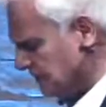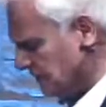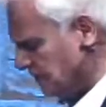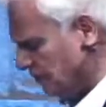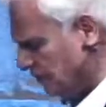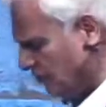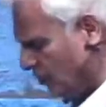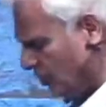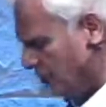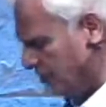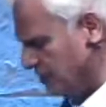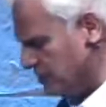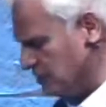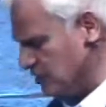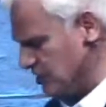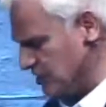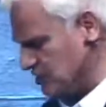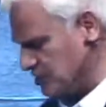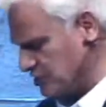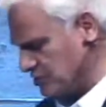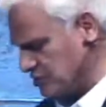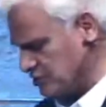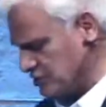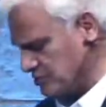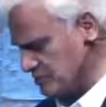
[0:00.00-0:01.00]
the former
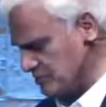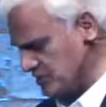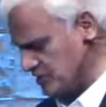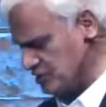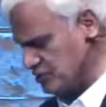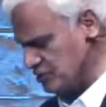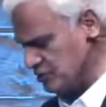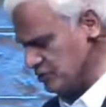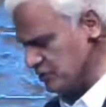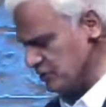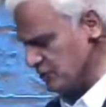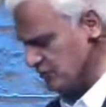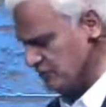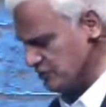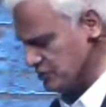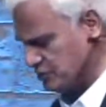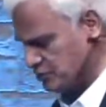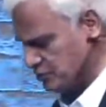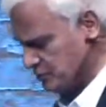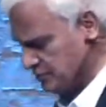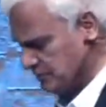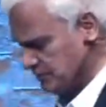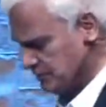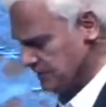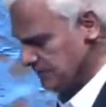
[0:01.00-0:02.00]
justice minister of
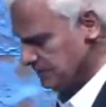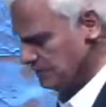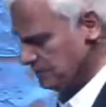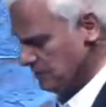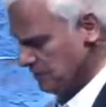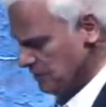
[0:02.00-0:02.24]
Israel,